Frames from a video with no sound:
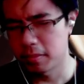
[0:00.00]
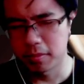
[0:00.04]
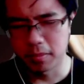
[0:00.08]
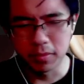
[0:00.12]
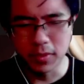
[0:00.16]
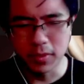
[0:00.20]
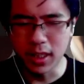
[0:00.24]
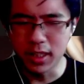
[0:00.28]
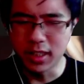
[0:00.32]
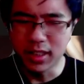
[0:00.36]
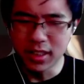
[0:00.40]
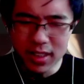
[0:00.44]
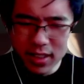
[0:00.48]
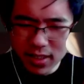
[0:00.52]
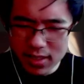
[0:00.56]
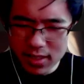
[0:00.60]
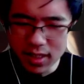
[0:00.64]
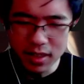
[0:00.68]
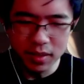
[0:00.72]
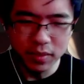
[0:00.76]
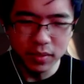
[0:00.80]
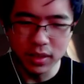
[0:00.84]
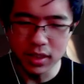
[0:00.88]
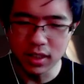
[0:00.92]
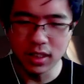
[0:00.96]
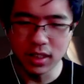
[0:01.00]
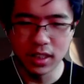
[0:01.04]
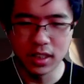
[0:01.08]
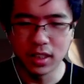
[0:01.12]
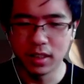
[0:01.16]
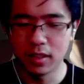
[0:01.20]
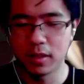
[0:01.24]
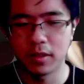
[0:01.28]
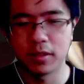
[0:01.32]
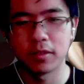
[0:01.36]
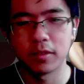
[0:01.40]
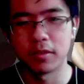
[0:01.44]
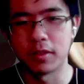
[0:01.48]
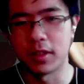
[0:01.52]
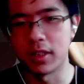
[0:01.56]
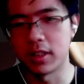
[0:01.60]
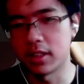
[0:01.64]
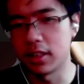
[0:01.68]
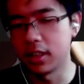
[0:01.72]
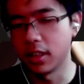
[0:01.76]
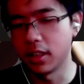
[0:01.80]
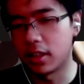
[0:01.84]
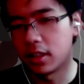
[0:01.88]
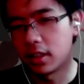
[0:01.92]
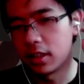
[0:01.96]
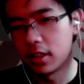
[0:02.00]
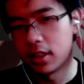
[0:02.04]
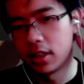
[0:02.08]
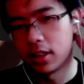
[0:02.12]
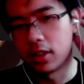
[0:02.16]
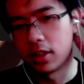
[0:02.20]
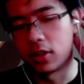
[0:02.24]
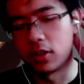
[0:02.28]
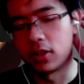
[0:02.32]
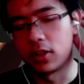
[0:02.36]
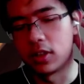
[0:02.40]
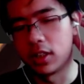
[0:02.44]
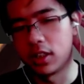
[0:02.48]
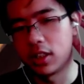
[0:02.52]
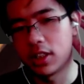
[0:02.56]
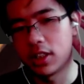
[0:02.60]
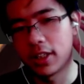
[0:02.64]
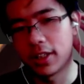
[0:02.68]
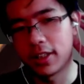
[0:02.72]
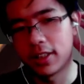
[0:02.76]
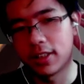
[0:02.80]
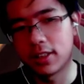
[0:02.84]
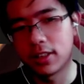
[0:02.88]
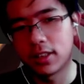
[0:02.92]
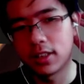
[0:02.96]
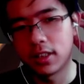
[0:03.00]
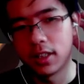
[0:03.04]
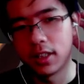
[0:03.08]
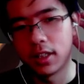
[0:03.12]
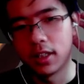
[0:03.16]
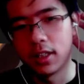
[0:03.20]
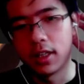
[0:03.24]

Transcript: 1970 rated on chess,